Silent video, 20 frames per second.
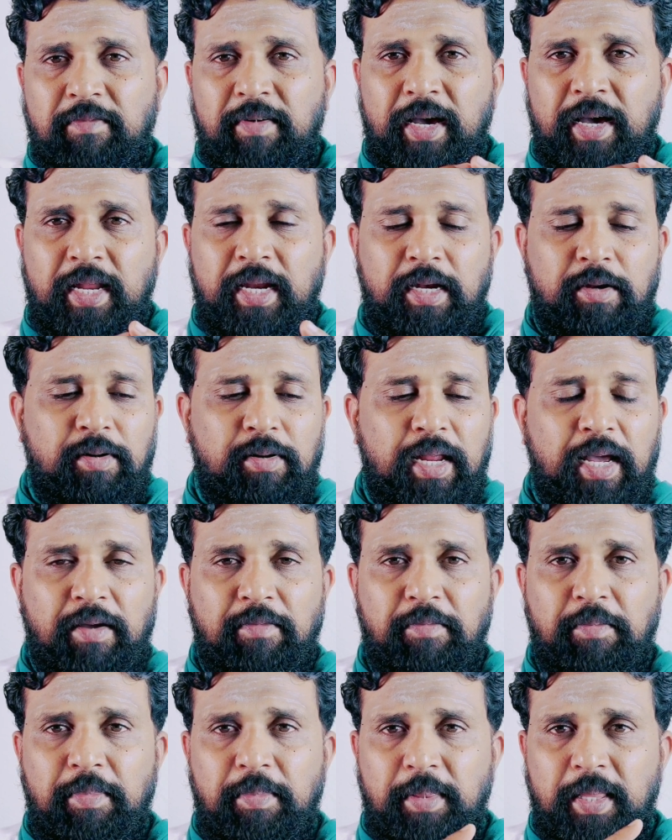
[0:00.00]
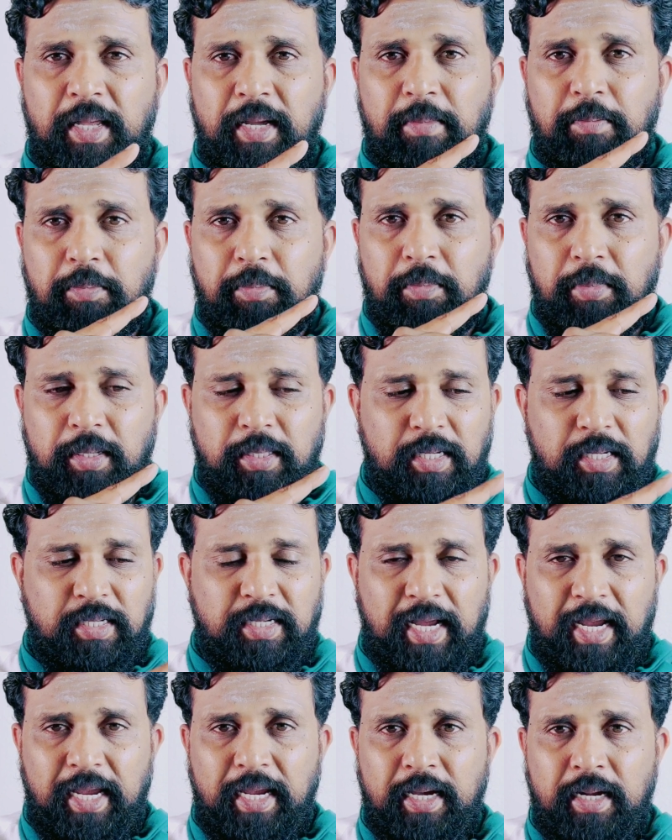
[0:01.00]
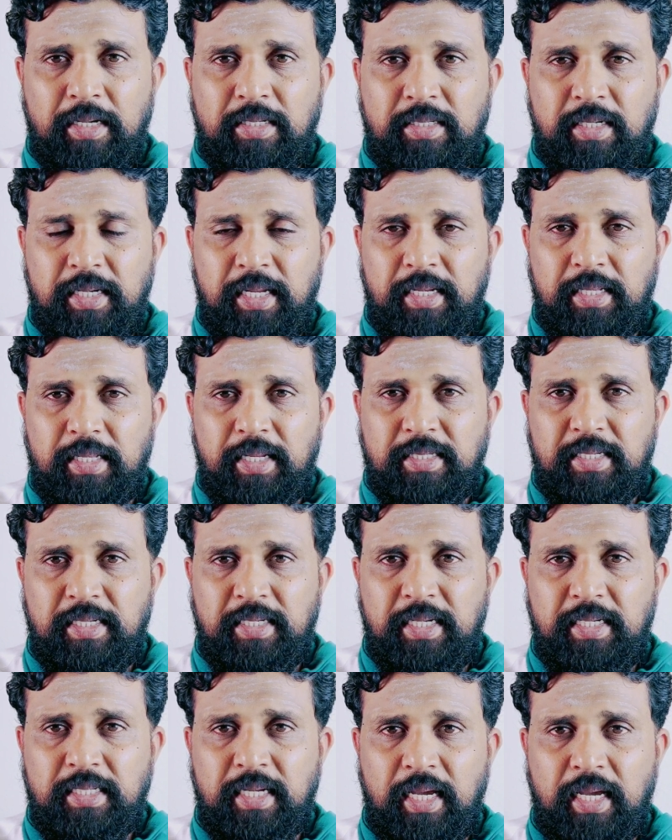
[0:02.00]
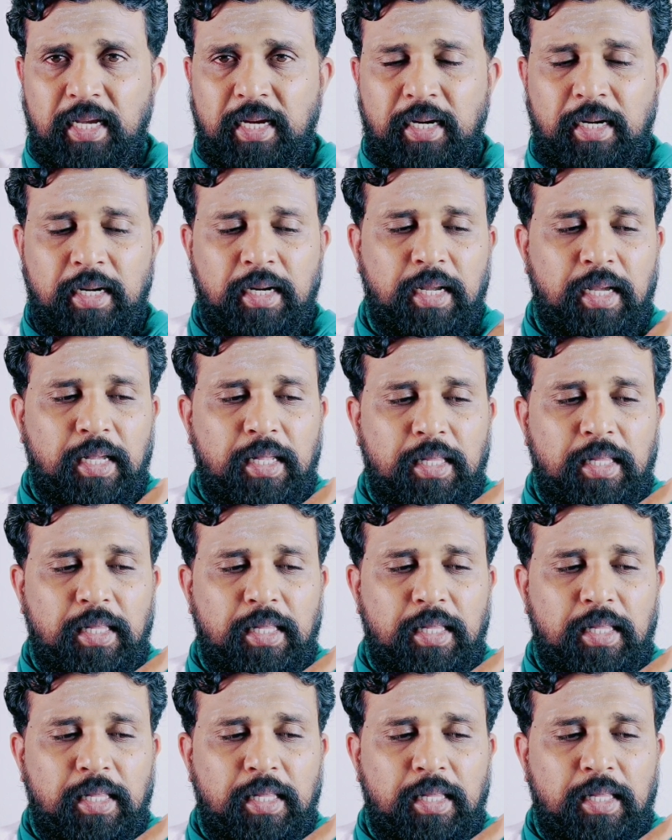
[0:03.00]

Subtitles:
where it will have the tiger, the sitting tiger,